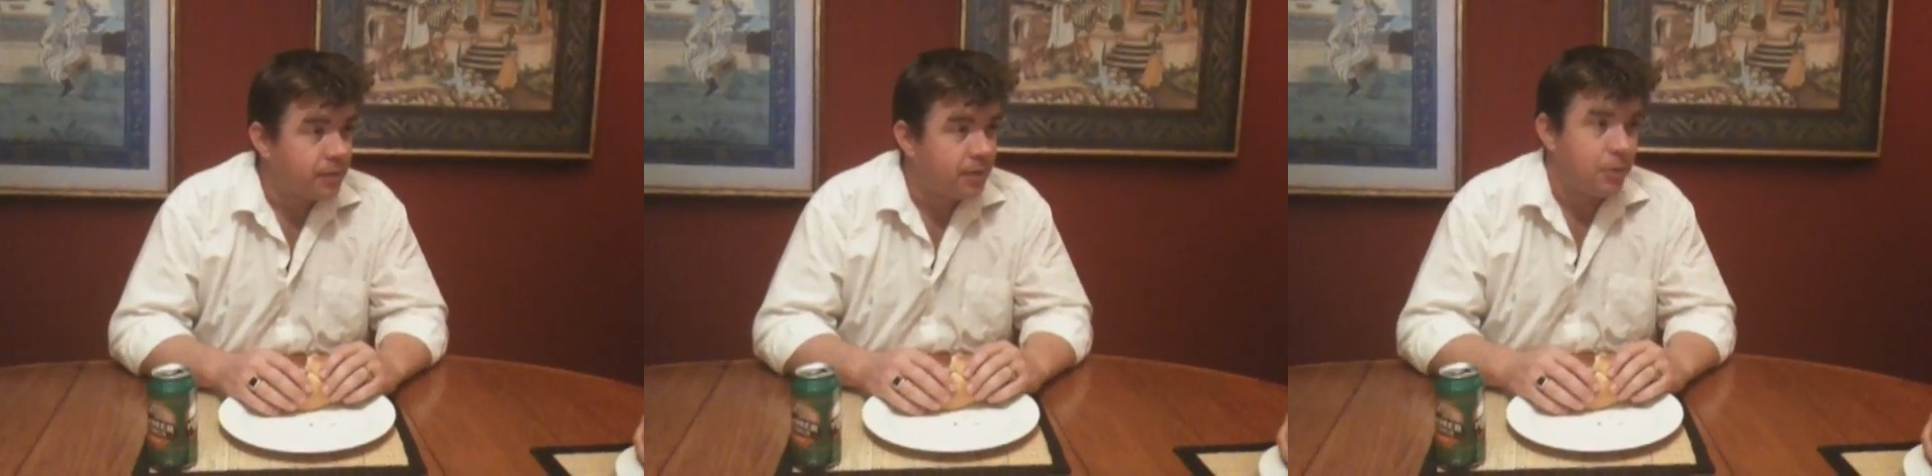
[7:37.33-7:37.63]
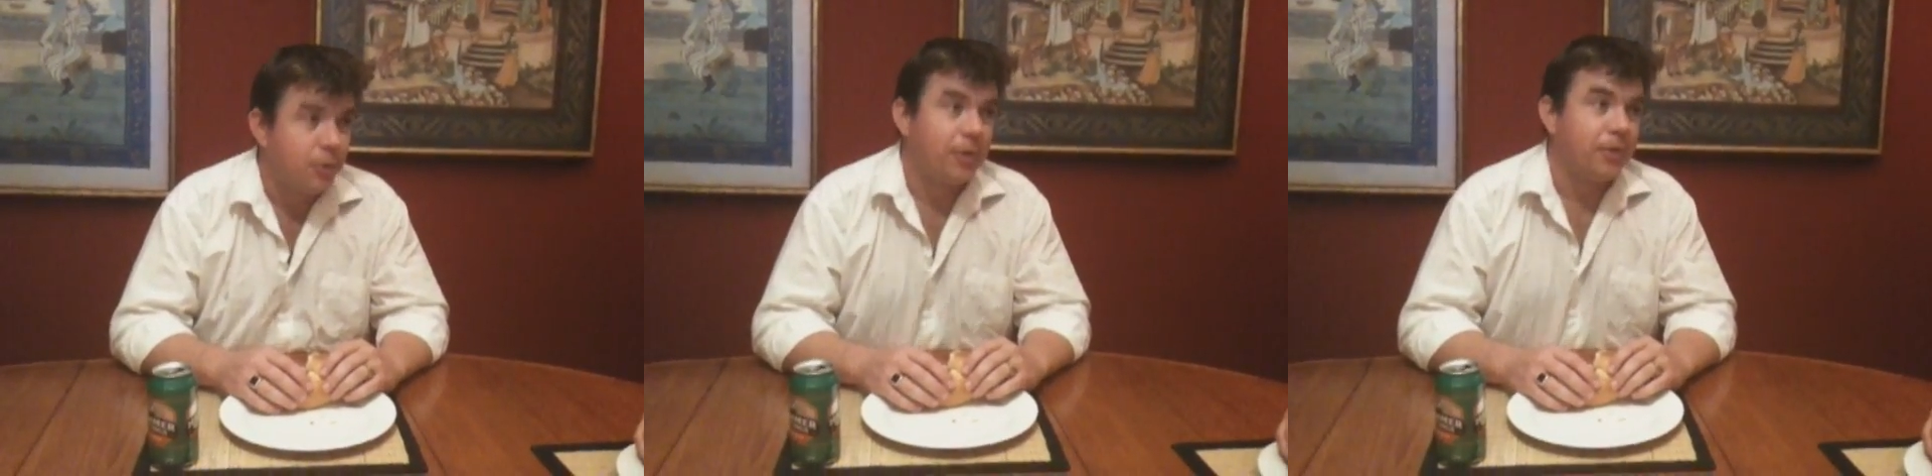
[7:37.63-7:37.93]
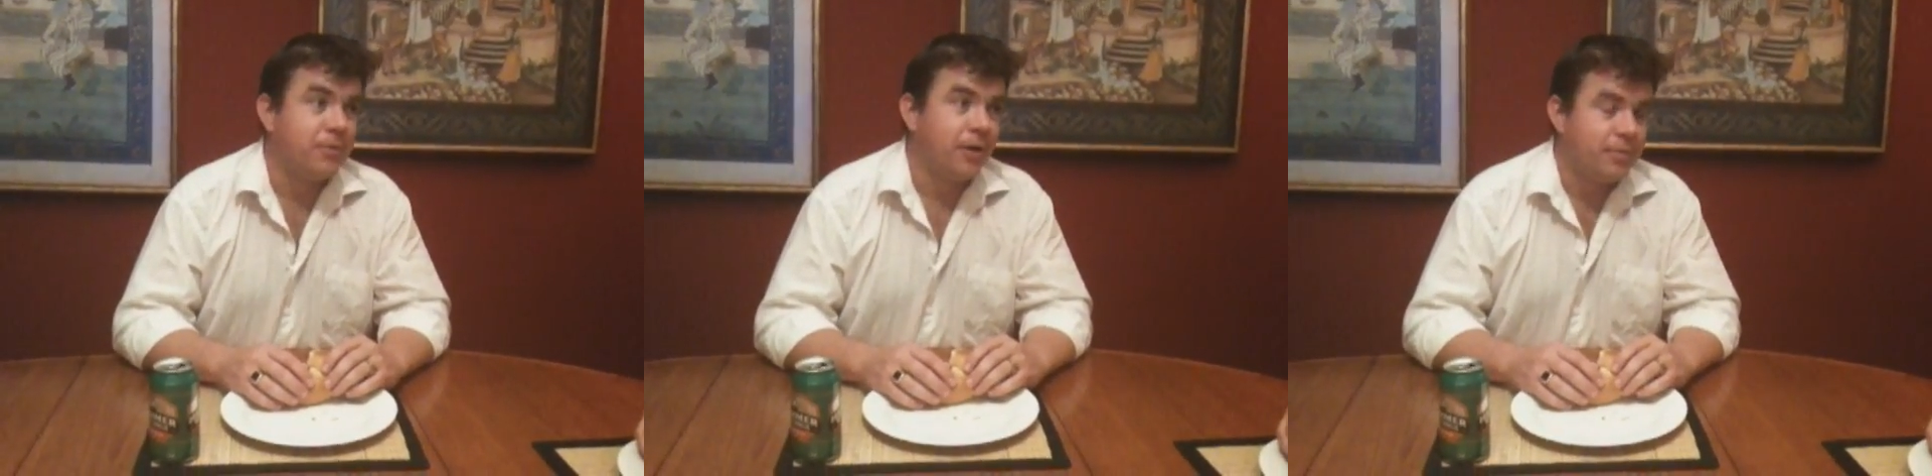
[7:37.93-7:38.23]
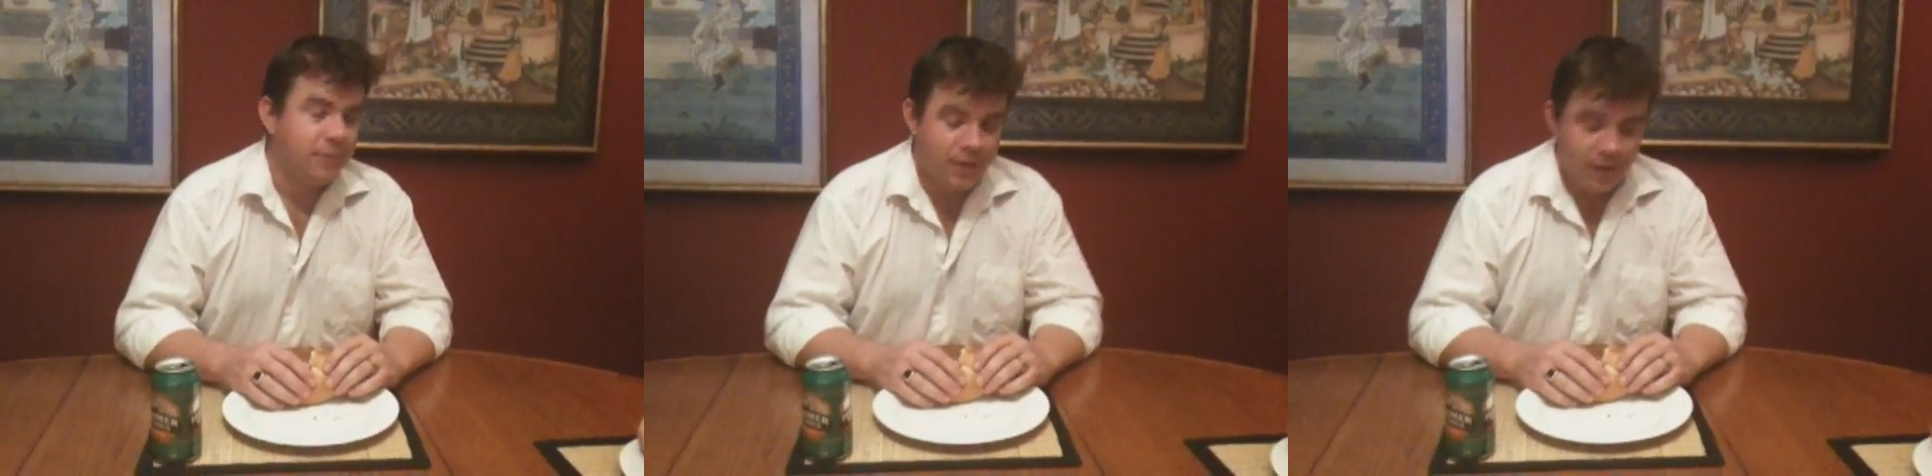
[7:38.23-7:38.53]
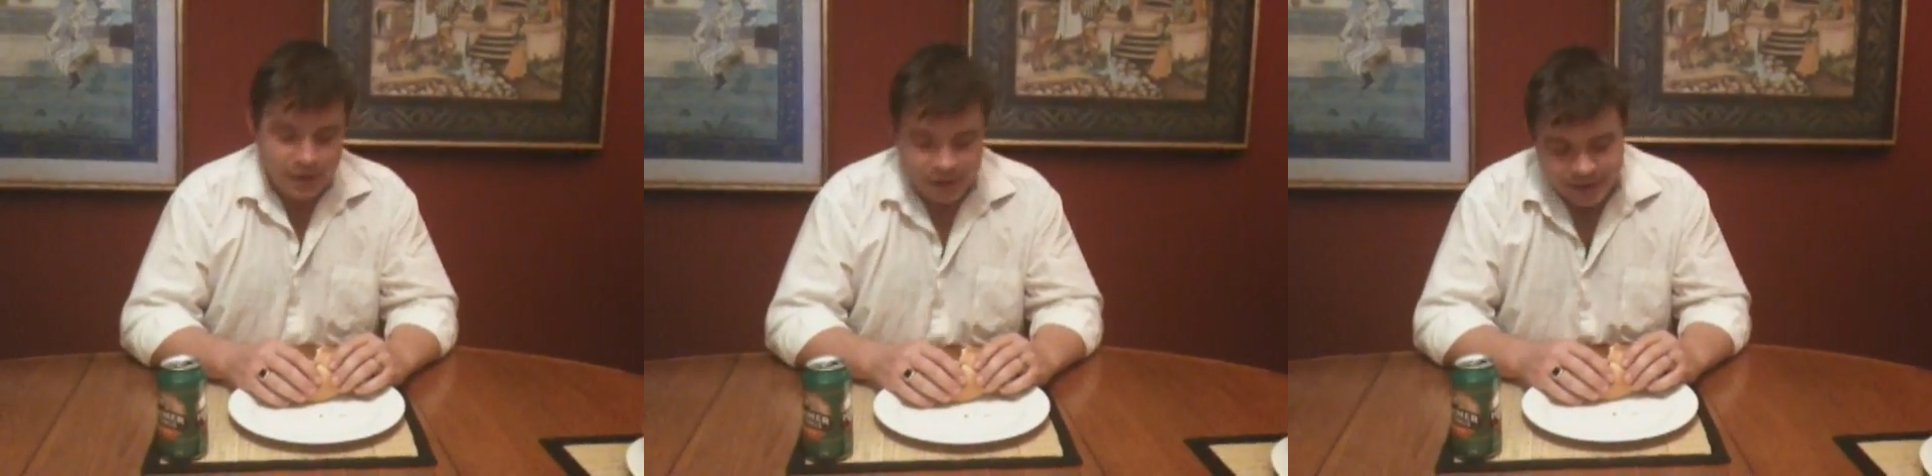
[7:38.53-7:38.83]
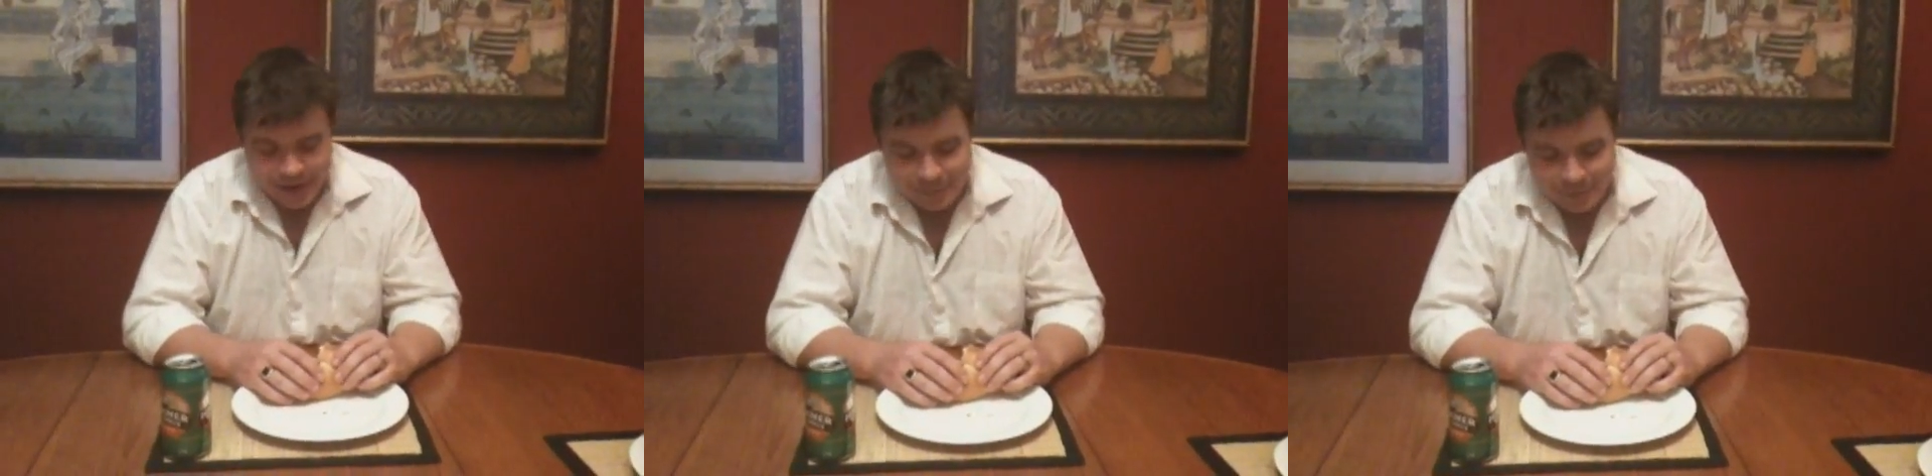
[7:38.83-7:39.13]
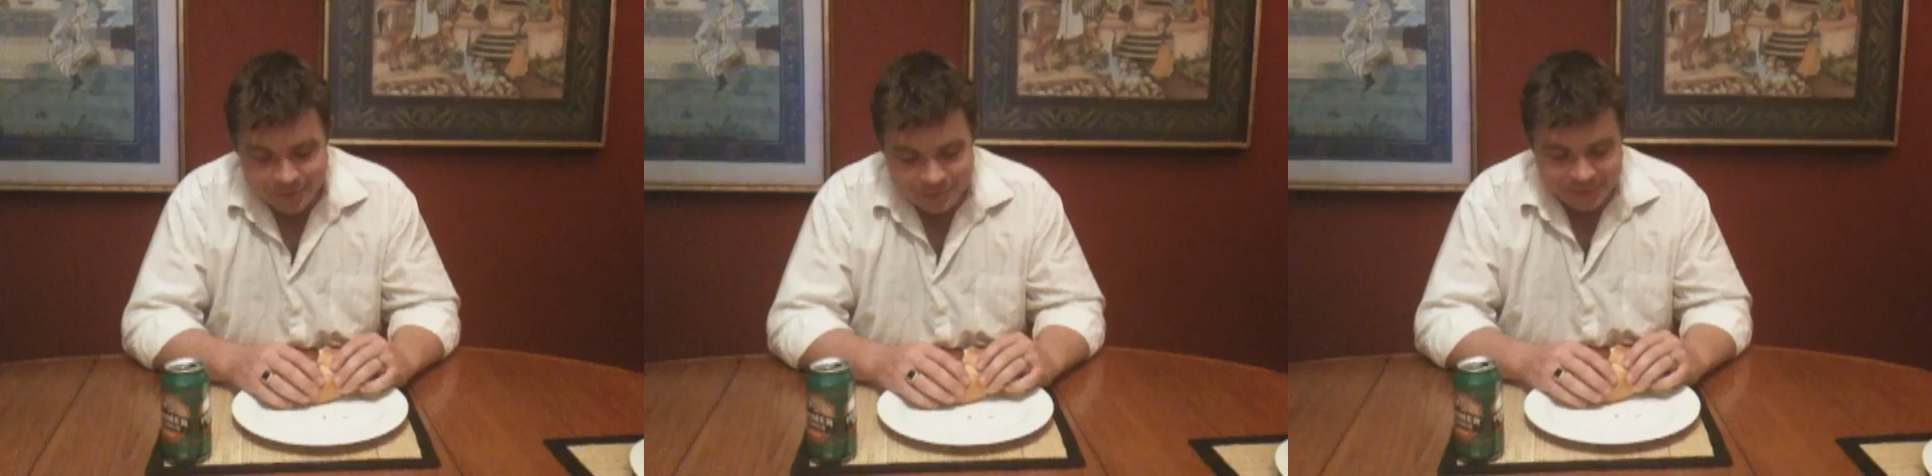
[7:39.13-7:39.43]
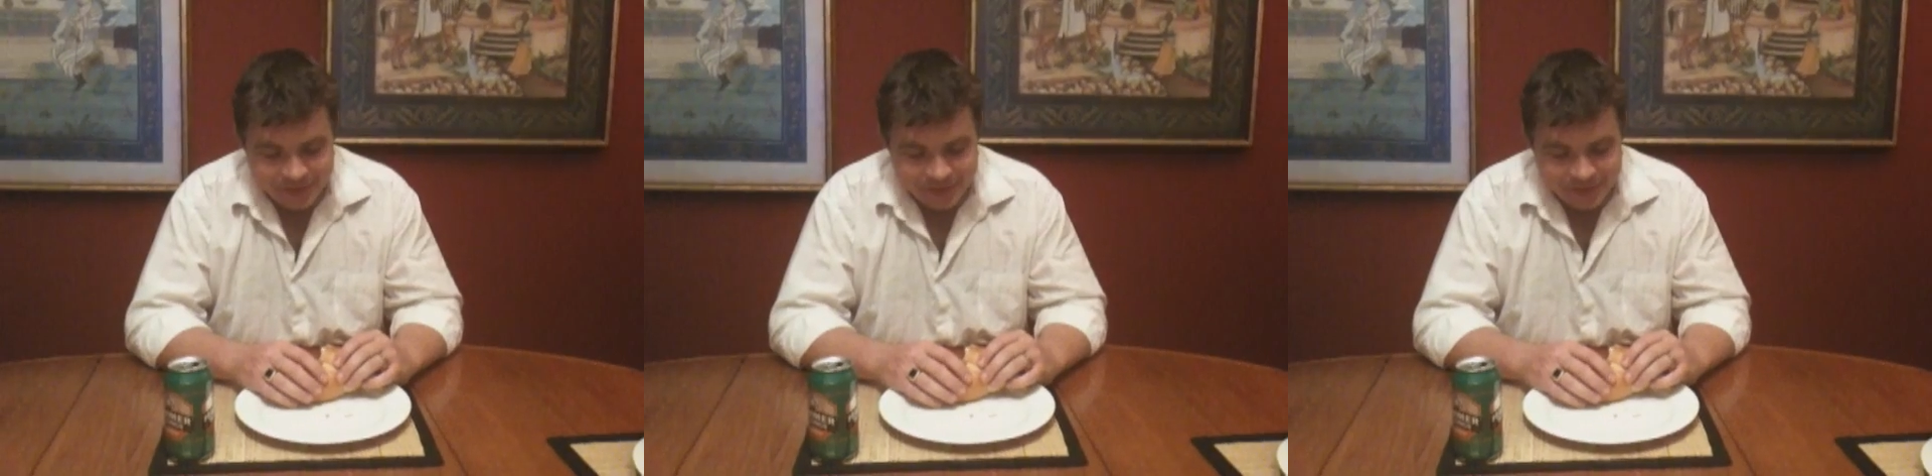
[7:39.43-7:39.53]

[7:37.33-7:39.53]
a pork roll of 5 in Canberra